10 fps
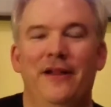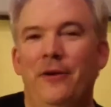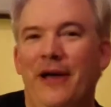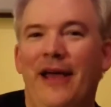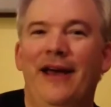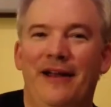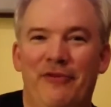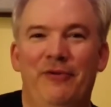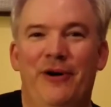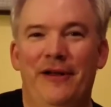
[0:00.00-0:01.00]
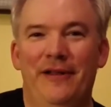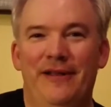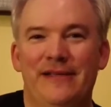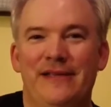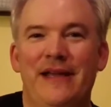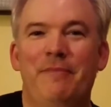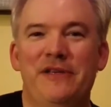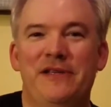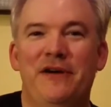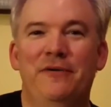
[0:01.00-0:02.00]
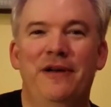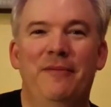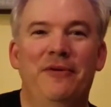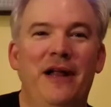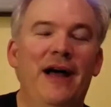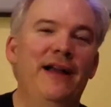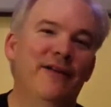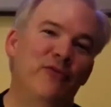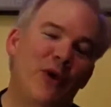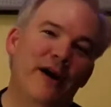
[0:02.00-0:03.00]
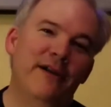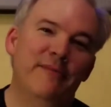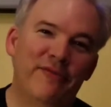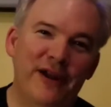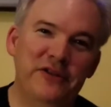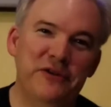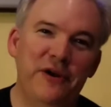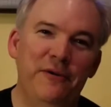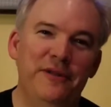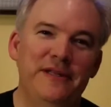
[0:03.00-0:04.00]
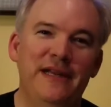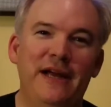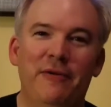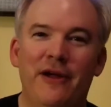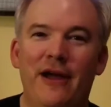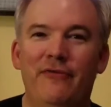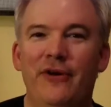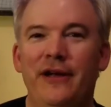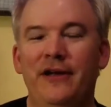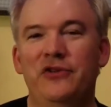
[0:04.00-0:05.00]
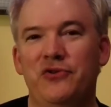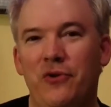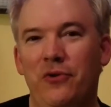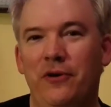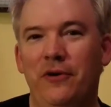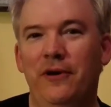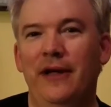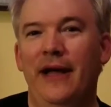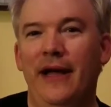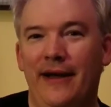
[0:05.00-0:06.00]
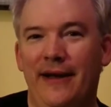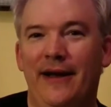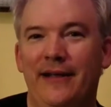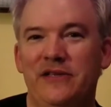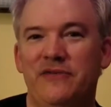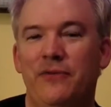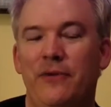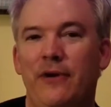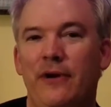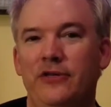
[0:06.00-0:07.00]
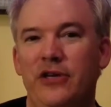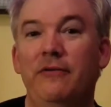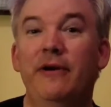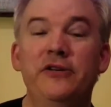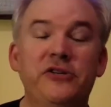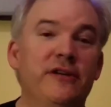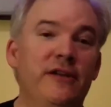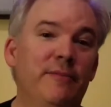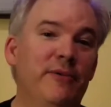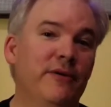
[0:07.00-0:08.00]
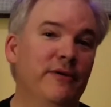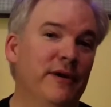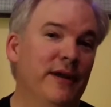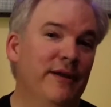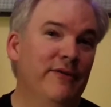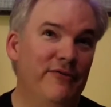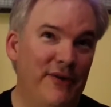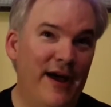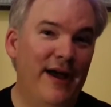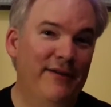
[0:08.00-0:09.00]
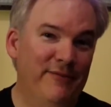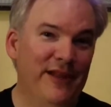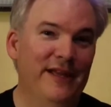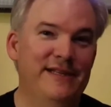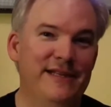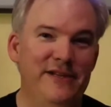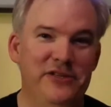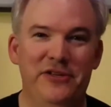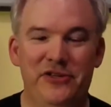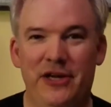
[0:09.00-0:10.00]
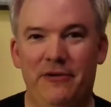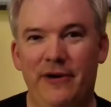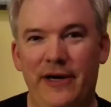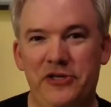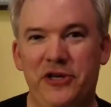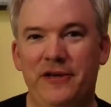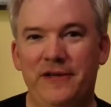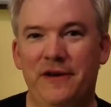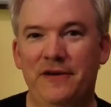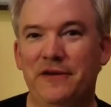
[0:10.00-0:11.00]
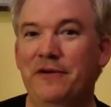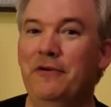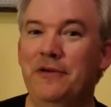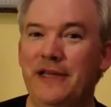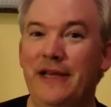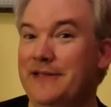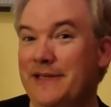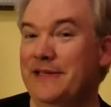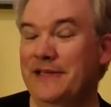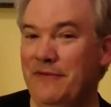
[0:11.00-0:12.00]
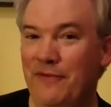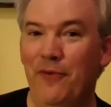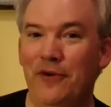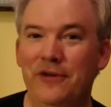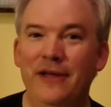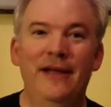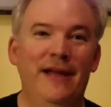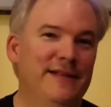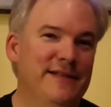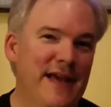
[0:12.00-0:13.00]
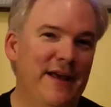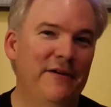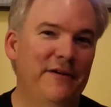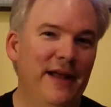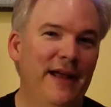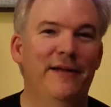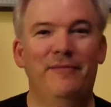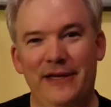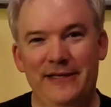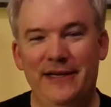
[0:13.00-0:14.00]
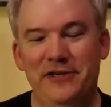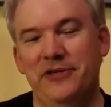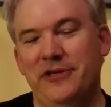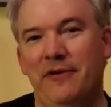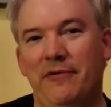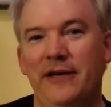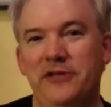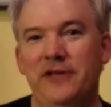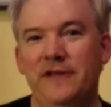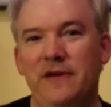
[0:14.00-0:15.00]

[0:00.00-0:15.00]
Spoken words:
Hello again, everyone. This is episode number 9 of Wired Up Retro, and today we're covering controller add-ons for generation number 5, PlayStation generation. It's also known as the N64 and Saturn and PlayStation generation.